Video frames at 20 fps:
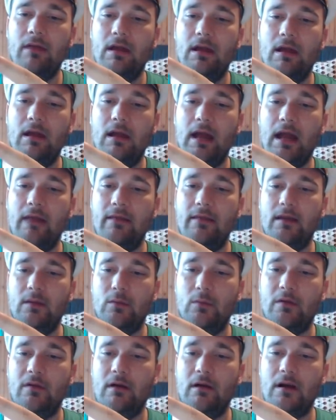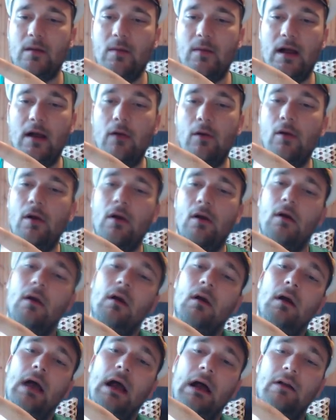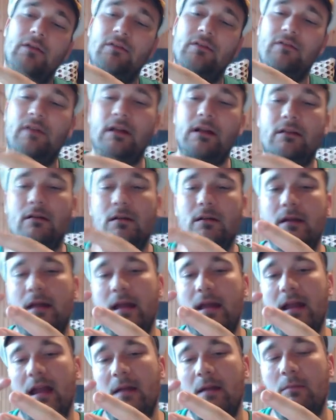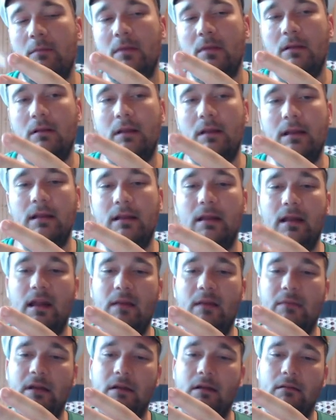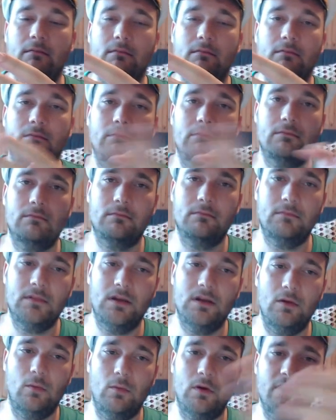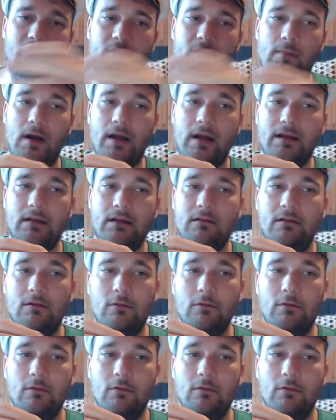and then we'll talk about how does it affect early game and the late game, and what does the body do.